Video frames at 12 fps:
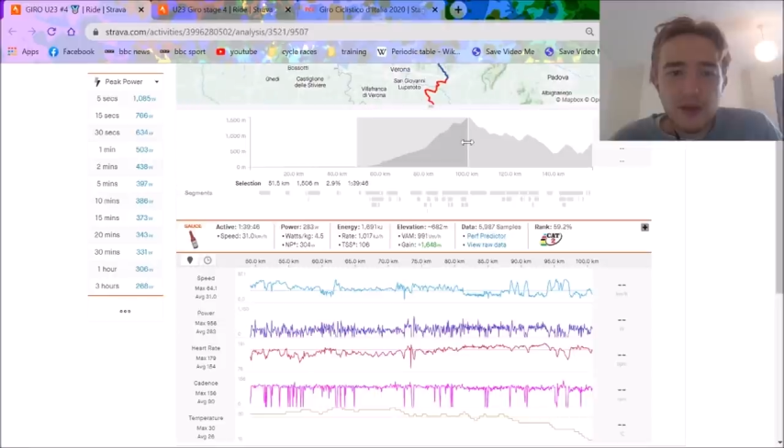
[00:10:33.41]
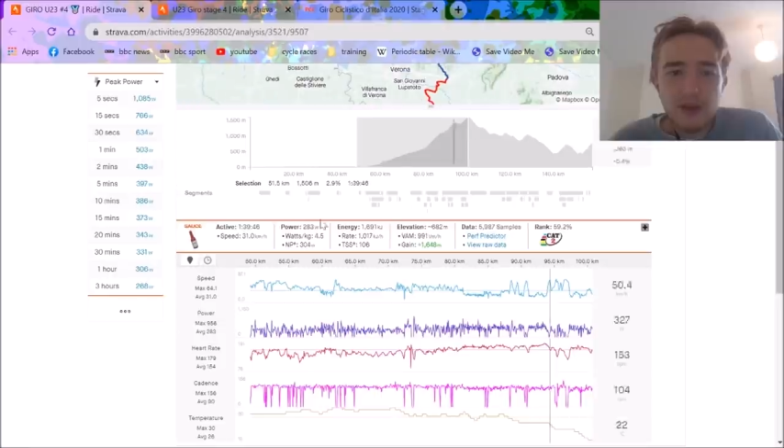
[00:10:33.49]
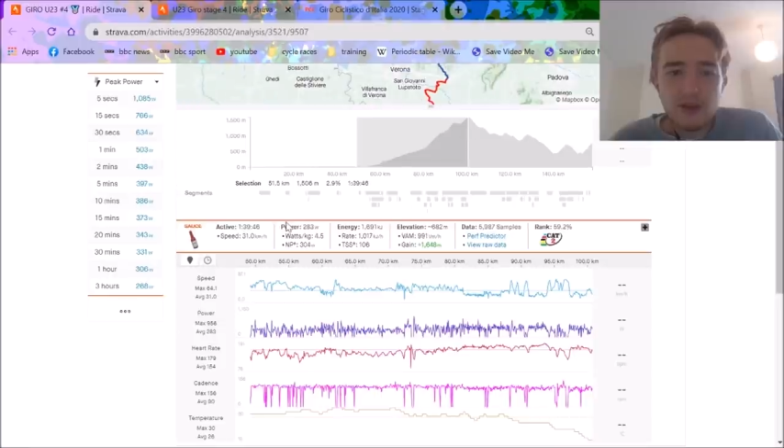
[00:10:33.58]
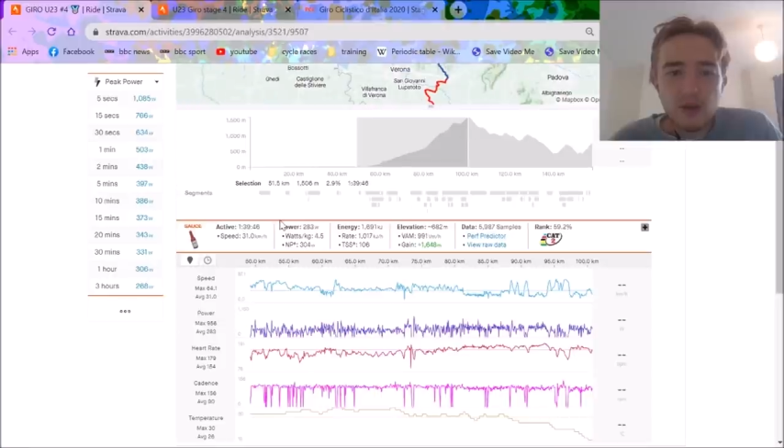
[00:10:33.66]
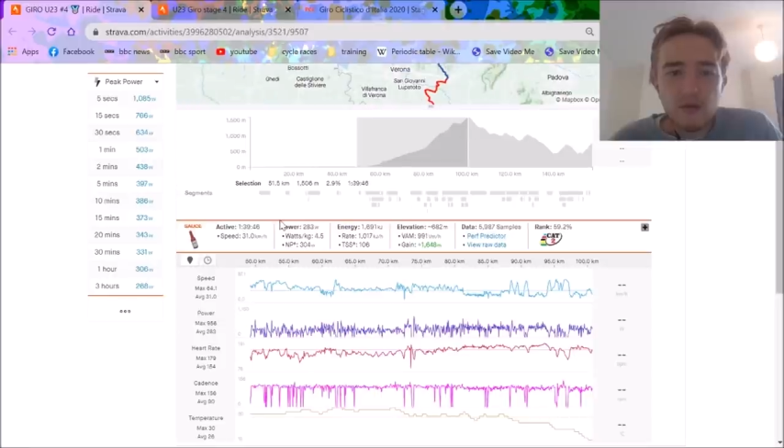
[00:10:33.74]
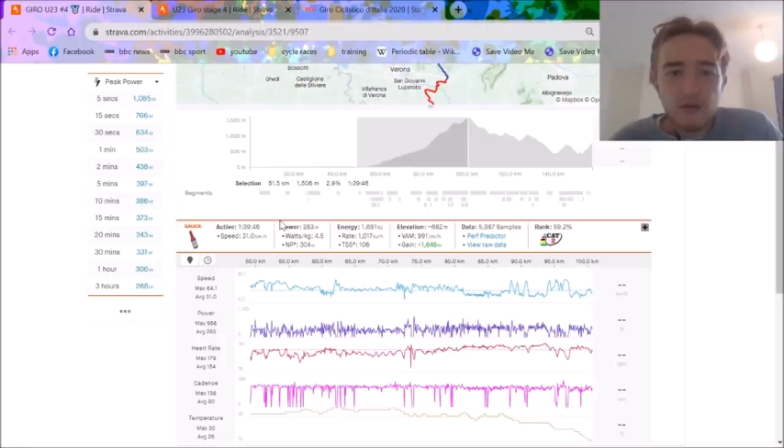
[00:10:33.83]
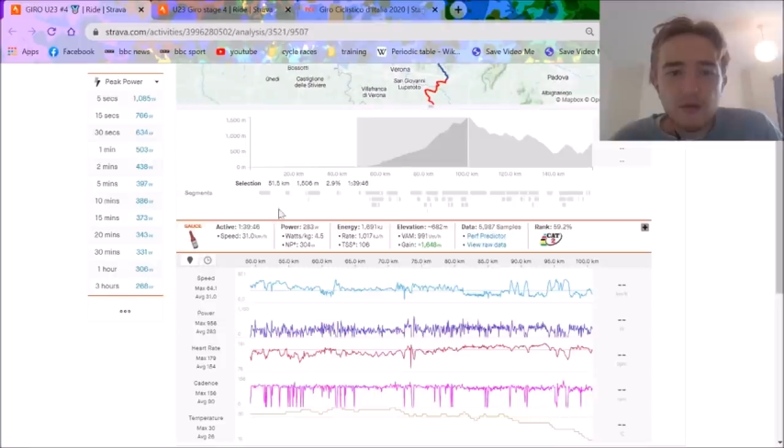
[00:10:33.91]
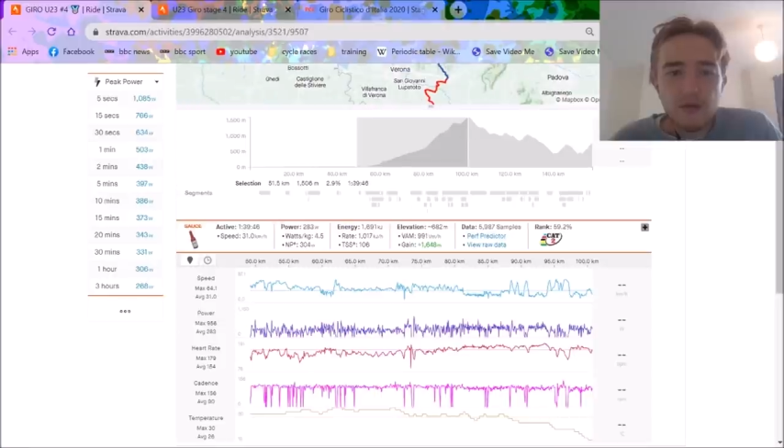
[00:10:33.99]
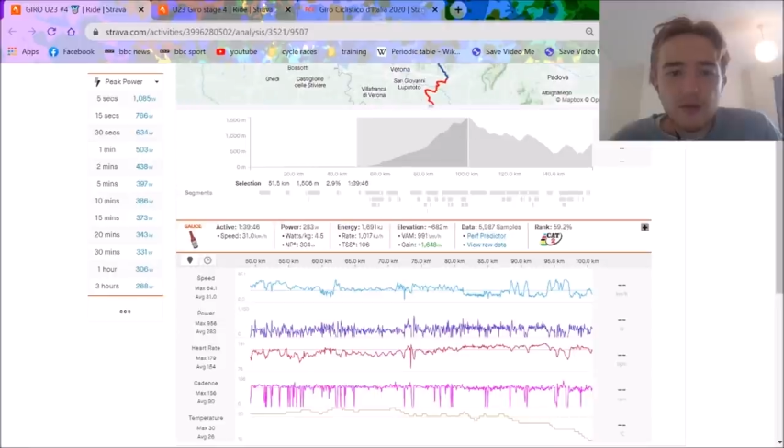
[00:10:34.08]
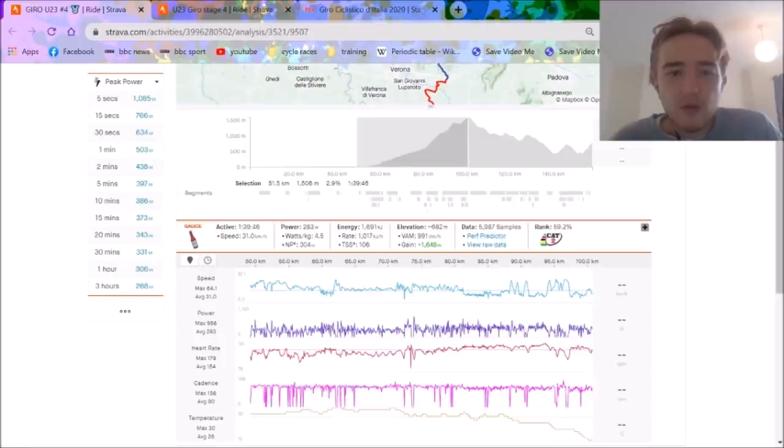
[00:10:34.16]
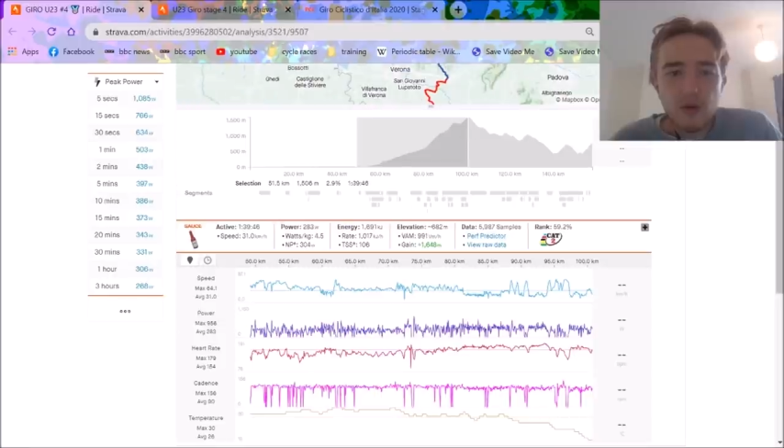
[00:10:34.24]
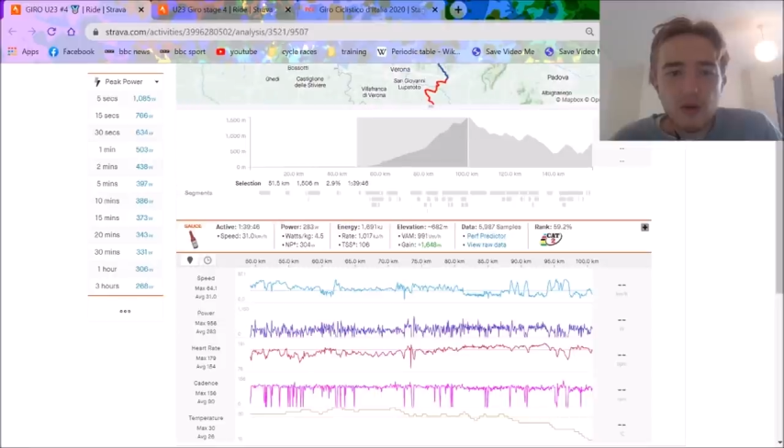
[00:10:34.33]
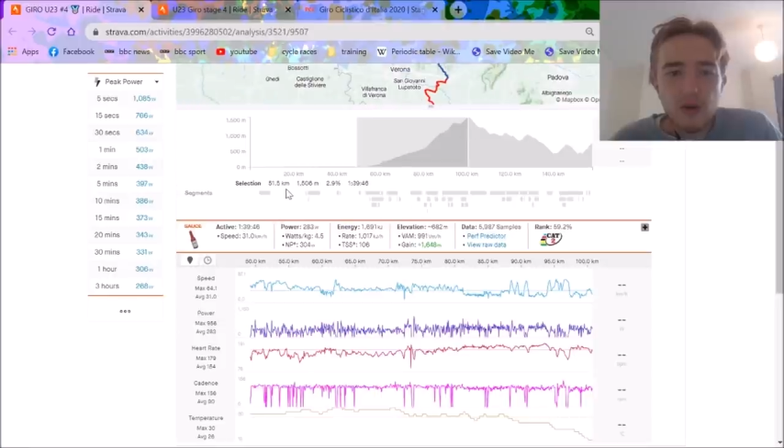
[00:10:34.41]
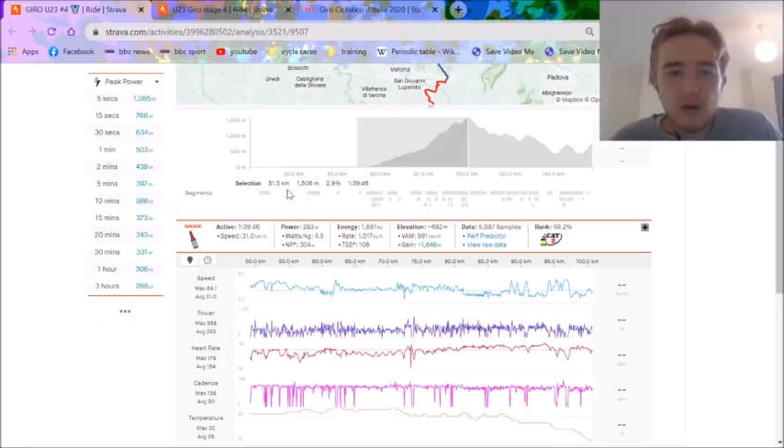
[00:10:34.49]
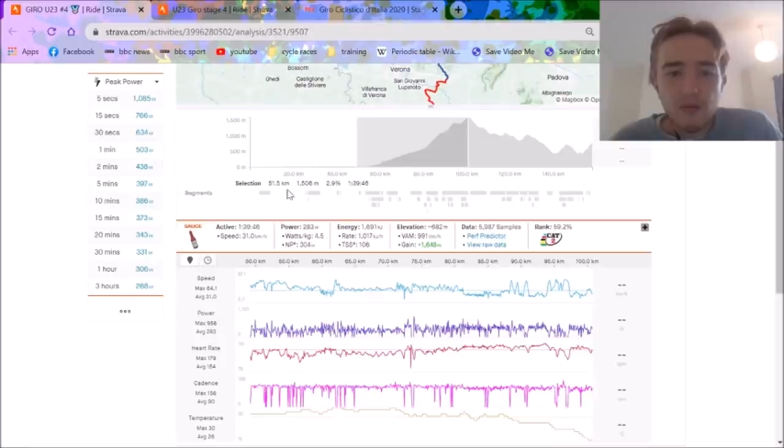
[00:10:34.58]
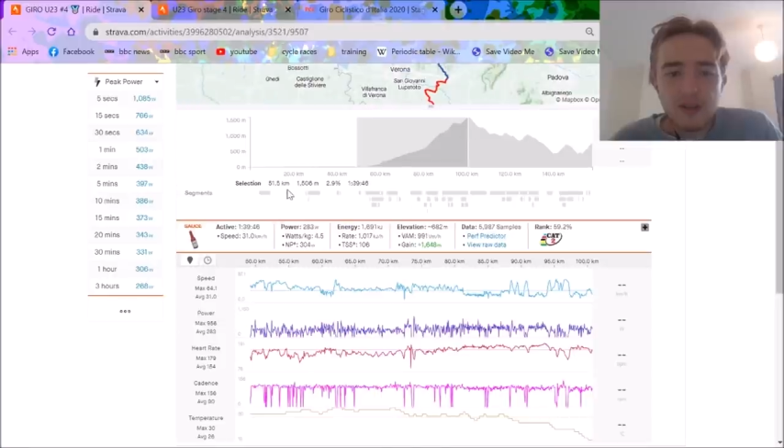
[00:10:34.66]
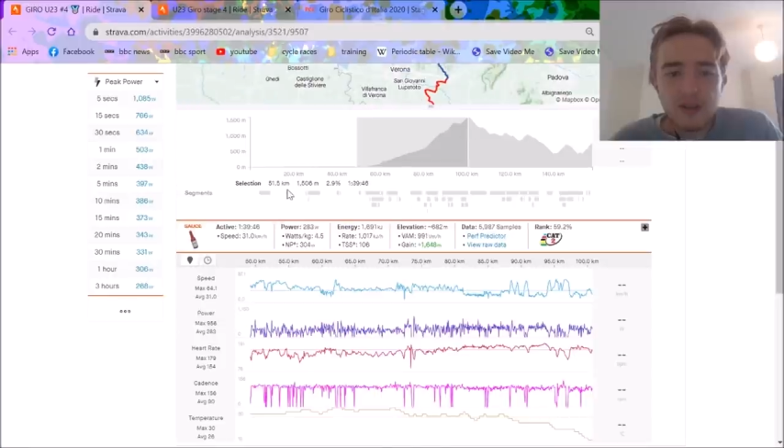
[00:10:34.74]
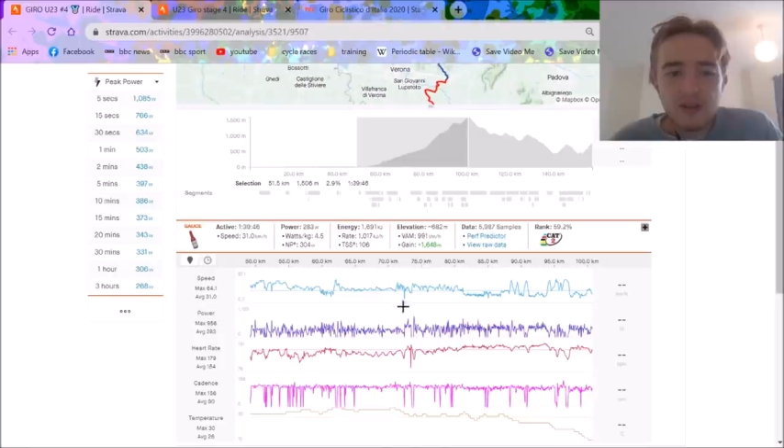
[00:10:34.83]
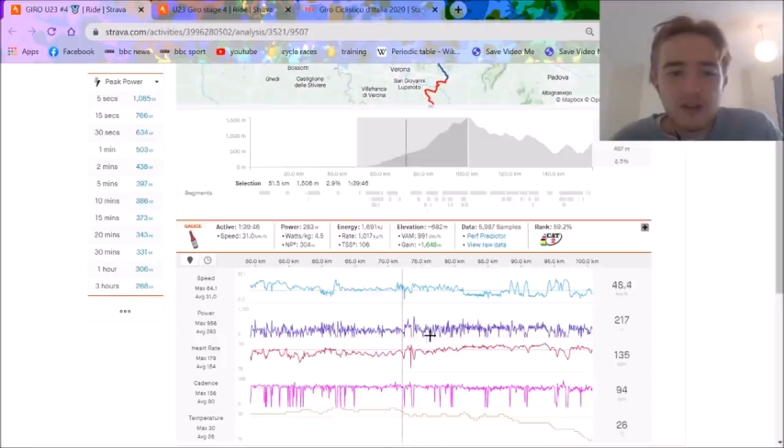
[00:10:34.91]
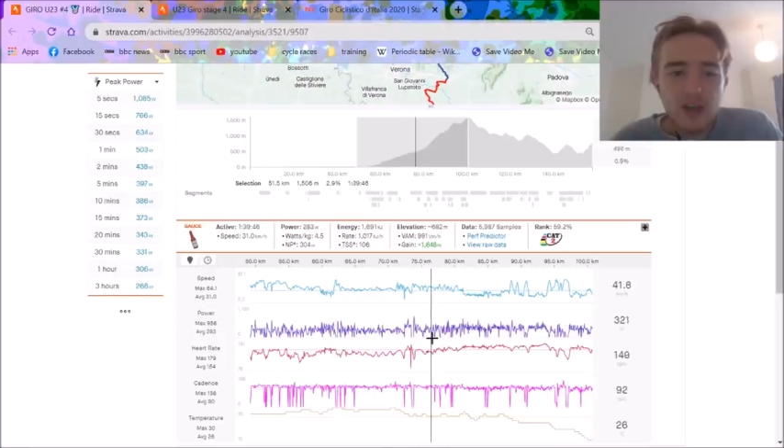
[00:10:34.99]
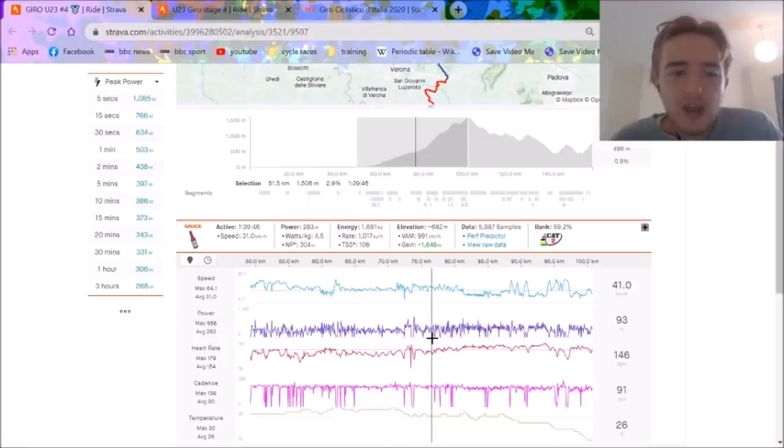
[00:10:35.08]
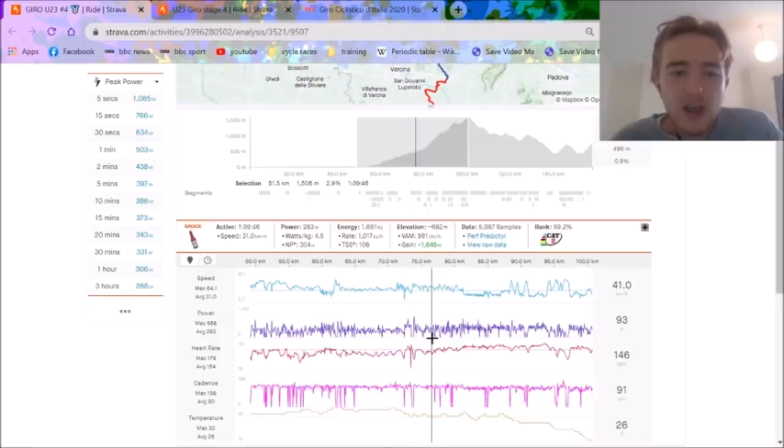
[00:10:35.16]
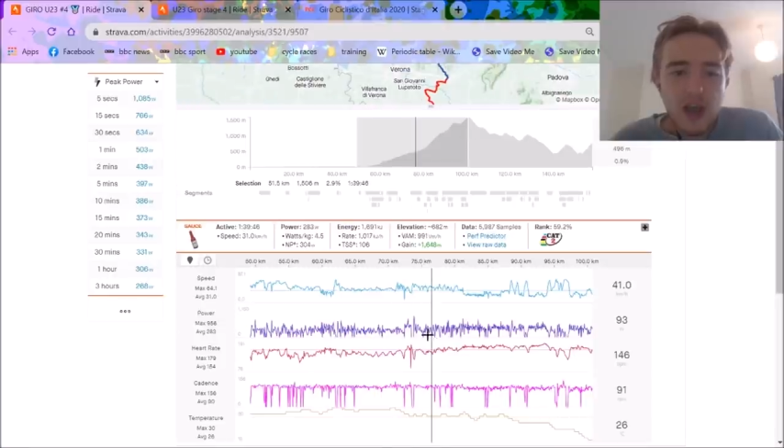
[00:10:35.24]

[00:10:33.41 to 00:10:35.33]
meters over fifty-one kilometers.